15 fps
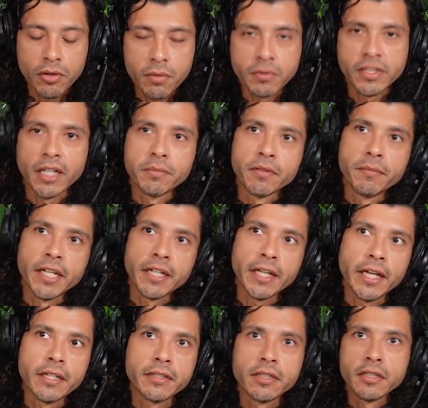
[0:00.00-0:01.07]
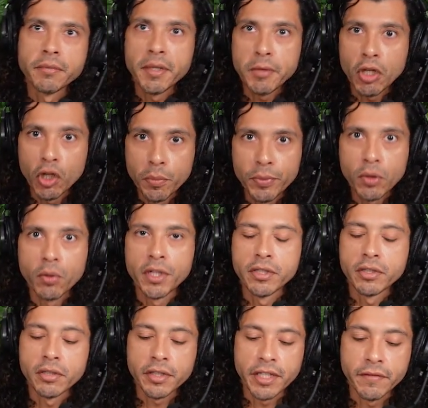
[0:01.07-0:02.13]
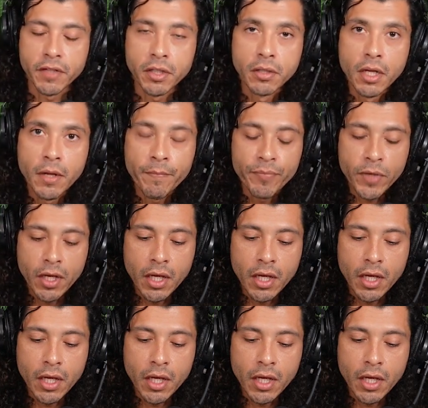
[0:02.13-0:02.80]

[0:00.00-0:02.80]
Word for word: other types of medications, maybe opioids that are given.